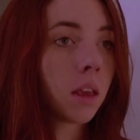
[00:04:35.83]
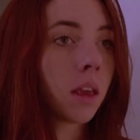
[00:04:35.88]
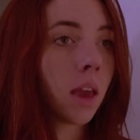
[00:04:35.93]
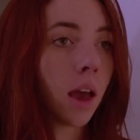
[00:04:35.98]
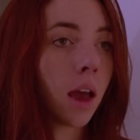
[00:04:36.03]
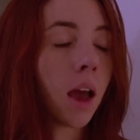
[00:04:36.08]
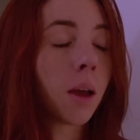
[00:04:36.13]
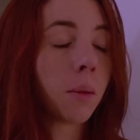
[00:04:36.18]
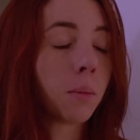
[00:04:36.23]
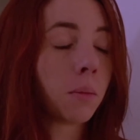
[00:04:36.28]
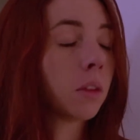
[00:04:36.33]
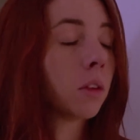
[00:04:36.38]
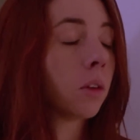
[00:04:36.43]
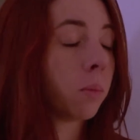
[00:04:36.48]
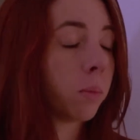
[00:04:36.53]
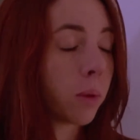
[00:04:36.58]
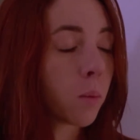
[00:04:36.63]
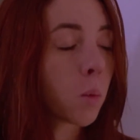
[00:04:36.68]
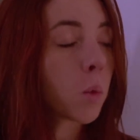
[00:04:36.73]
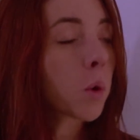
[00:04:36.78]
yeah, I'm a little
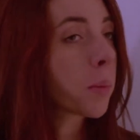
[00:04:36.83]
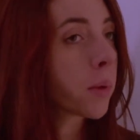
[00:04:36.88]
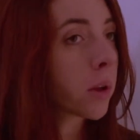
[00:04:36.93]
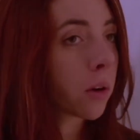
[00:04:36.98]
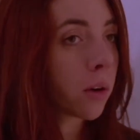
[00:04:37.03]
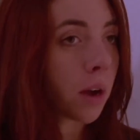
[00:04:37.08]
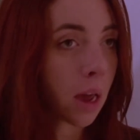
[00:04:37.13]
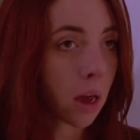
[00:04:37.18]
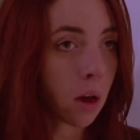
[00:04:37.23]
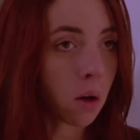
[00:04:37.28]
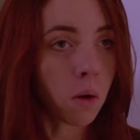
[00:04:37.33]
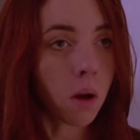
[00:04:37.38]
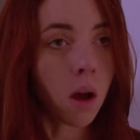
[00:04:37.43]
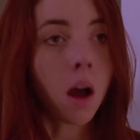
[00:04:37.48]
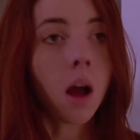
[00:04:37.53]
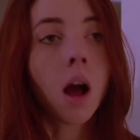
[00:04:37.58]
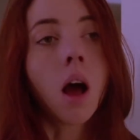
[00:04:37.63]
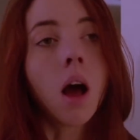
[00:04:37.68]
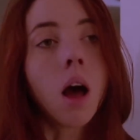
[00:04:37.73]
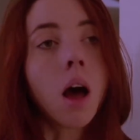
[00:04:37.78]
bit more bitter
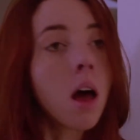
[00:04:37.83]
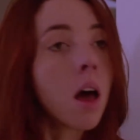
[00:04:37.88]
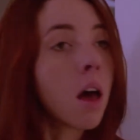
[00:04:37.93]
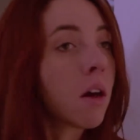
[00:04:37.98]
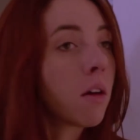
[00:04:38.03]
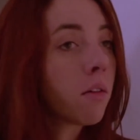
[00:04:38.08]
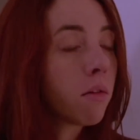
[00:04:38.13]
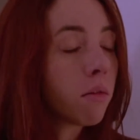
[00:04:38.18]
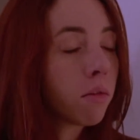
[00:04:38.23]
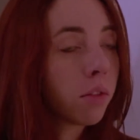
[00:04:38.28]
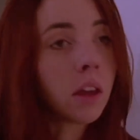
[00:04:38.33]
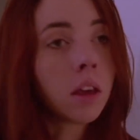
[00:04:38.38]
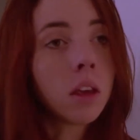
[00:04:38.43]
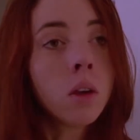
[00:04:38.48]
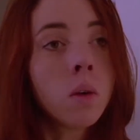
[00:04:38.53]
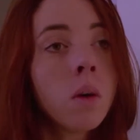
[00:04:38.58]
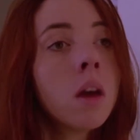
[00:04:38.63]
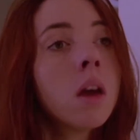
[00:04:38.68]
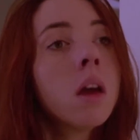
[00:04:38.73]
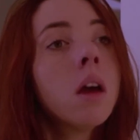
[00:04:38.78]
now. Thank
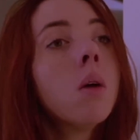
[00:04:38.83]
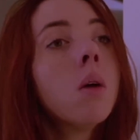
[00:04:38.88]
you.